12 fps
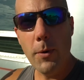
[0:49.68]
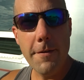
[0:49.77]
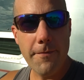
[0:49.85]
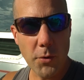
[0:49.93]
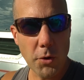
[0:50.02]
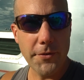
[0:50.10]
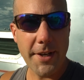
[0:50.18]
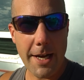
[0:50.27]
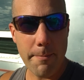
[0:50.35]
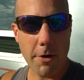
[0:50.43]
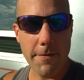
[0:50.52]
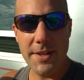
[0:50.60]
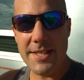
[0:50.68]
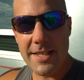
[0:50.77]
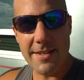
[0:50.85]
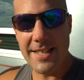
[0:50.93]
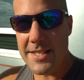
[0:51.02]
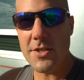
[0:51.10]
we full-time this
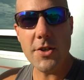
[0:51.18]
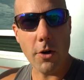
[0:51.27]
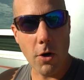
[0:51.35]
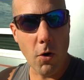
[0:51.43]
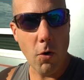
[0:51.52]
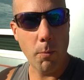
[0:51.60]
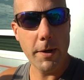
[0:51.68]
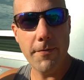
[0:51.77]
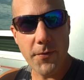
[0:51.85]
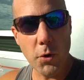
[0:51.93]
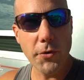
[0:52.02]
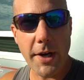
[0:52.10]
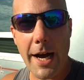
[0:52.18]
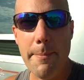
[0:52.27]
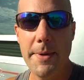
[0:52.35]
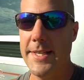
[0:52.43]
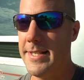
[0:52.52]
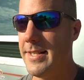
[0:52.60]
is our home. We
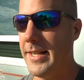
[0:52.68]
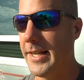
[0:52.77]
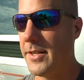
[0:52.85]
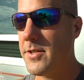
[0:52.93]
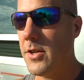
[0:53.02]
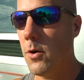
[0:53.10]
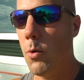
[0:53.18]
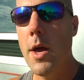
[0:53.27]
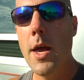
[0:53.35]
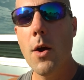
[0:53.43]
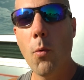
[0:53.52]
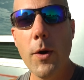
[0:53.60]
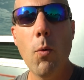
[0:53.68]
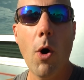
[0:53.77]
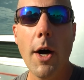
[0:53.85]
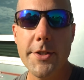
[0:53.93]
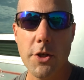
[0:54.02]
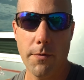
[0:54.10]
full-time in this thing, so we
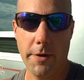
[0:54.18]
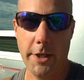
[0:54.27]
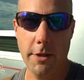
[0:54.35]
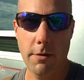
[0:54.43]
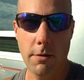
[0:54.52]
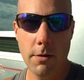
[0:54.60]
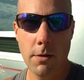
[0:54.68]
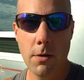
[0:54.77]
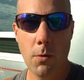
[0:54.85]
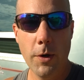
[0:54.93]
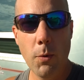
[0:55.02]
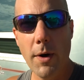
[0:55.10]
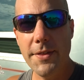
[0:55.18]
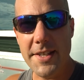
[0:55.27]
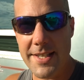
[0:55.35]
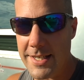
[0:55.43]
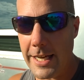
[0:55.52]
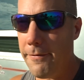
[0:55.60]
want overkill. We want
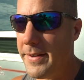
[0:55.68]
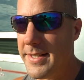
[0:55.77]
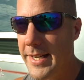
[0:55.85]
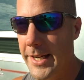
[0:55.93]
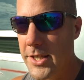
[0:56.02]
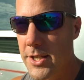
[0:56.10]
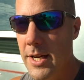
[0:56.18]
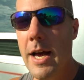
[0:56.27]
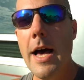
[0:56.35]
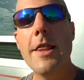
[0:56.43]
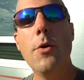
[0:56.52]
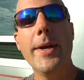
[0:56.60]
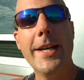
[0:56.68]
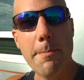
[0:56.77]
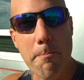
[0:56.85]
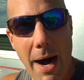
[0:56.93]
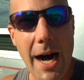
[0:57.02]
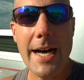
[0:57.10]
the safest hitch that we
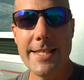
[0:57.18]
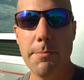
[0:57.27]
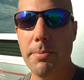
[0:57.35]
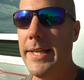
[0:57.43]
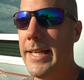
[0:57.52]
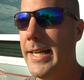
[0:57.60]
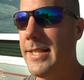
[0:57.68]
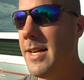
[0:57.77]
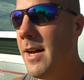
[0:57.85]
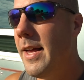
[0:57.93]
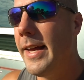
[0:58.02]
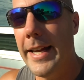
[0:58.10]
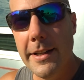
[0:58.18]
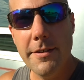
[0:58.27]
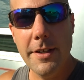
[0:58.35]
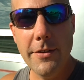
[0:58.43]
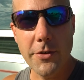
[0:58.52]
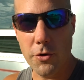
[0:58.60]
can possibly get.
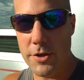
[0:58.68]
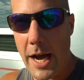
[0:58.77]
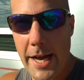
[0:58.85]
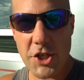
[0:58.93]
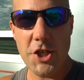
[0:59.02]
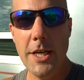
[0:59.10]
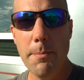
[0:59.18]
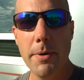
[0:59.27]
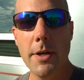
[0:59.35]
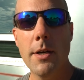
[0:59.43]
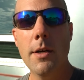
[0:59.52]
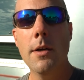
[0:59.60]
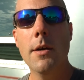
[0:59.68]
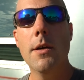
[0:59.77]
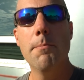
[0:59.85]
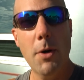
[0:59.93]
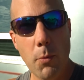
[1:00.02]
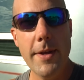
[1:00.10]
Hensleys are not cheap,
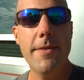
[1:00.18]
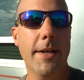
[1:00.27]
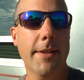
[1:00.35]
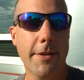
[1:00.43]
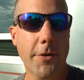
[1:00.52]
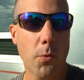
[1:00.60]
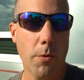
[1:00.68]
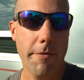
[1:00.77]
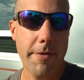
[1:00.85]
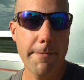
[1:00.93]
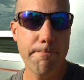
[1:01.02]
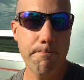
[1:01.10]
but we think that they're worth it.